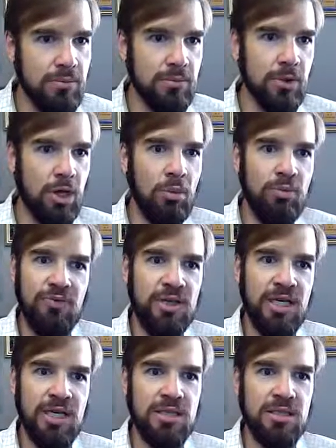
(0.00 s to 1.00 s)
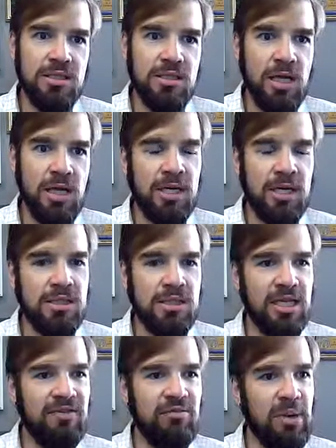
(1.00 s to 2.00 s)
hopefully it's taught us to
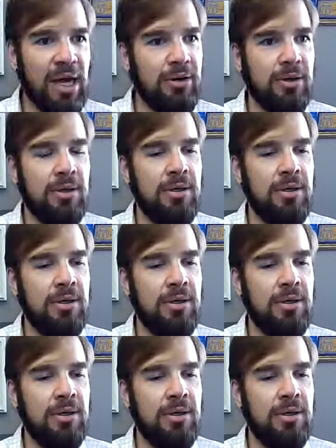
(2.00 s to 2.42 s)
live better.